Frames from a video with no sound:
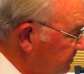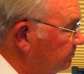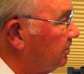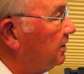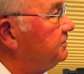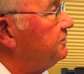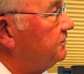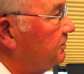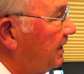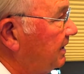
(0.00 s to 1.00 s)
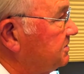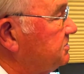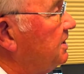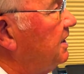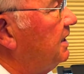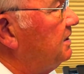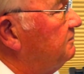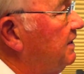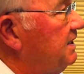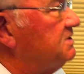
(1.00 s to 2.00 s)
the blood to the legs and the
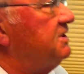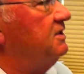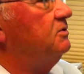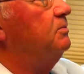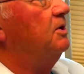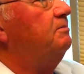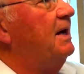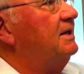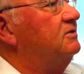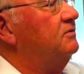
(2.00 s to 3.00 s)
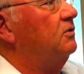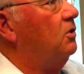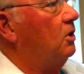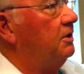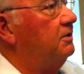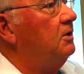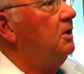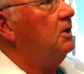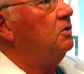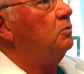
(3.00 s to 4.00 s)
veins take the blood back to the heart.
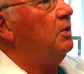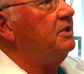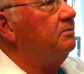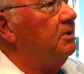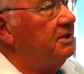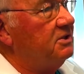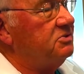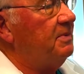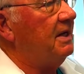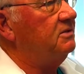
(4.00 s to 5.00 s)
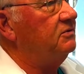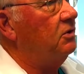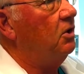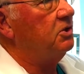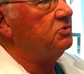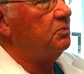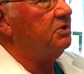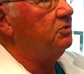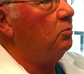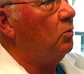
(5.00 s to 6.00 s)
The way the blood gets back to the heart is when
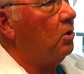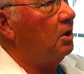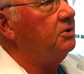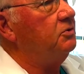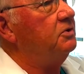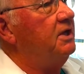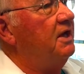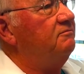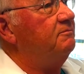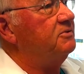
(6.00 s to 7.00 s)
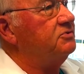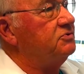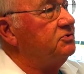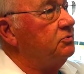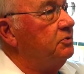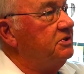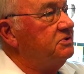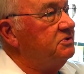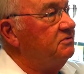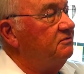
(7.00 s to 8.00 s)
you walk, your calf muscle
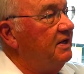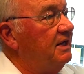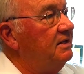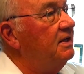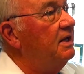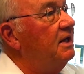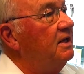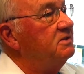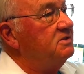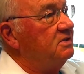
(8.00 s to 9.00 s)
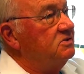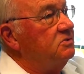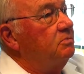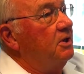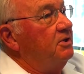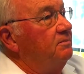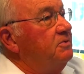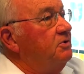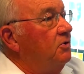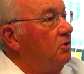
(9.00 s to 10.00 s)
squeezes the vein and sends the blood up
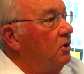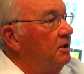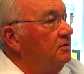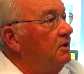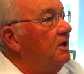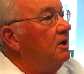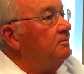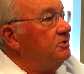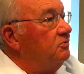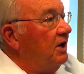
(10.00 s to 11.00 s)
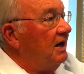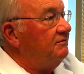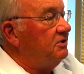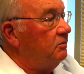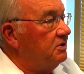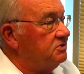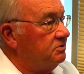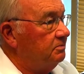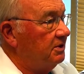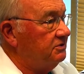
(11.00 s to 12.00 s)
to your heart. But gravity wants the
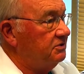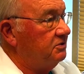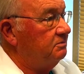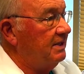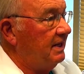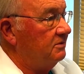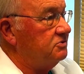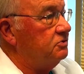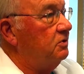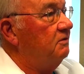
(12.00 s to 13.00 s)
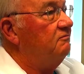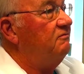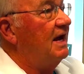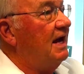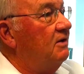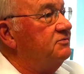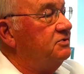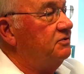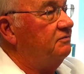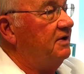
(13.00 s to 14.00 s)
blood to come down, so you have valves
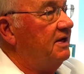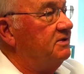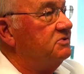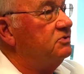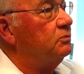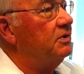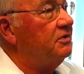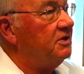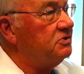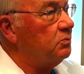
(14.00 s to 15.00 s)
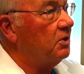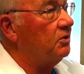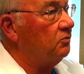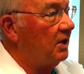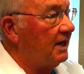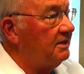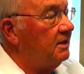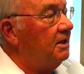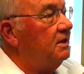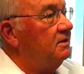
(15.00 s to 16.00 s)
in your veins. So when things work right,
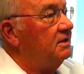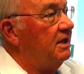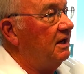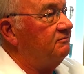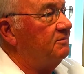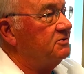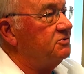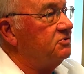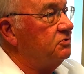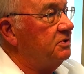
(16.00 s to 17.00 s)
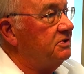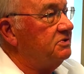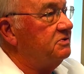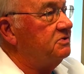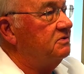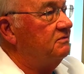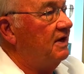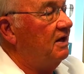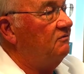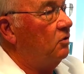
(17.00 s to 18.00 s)
the calf muscle squeezes, the
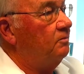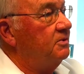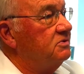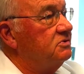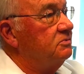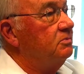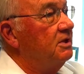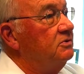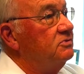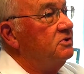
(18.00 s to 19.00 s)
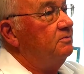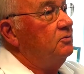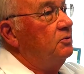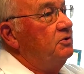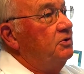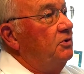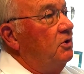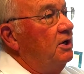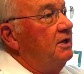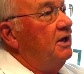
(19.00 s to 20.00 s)
valve opens, the blood goes up toward your
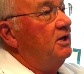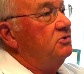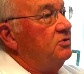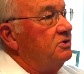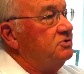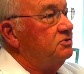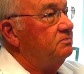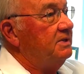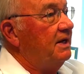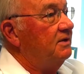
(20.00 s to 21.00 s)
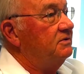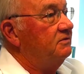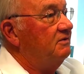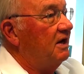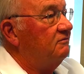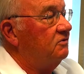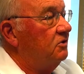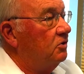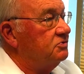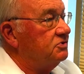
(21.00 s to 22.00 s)
heart, tries to come down, and the valve
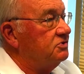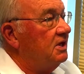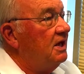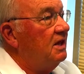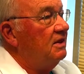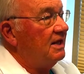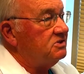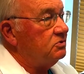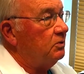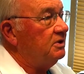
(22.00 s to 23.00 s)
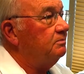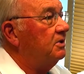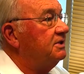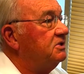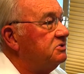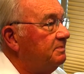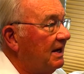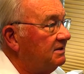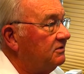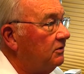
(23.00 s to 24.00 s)
closes. That's the way the blood gets
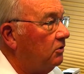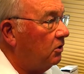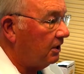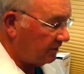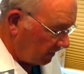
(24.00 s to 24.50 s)
back to the heart.